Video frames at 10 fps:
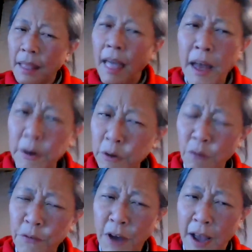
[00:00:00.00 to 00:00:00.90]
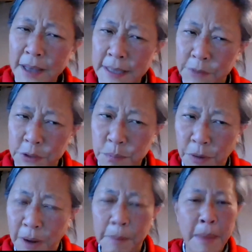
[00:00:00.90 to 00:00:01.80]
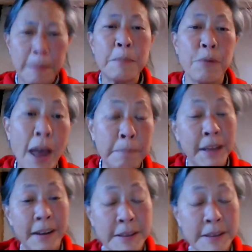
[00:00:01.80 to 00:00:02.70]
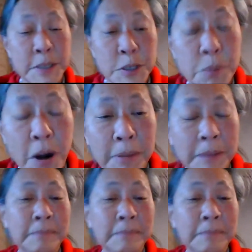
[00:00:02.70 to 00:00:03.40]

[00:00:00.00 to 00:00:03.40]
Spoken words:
I don't know if guys have this problem. Maybe Brad Pitt has this problem.